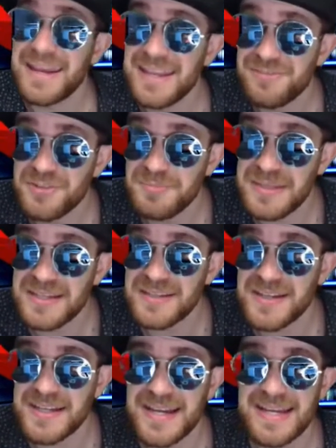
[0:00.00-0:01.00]
even be a
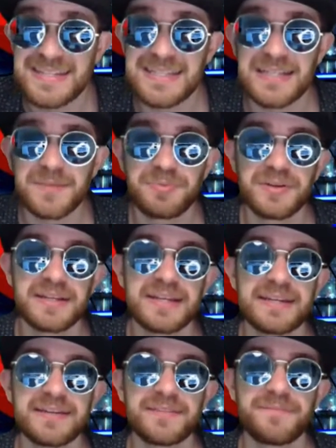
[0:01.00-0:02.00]
good idea to put
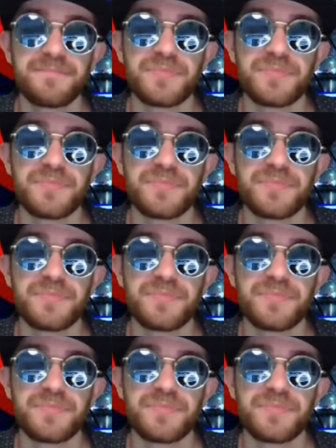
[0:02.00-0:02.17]
in,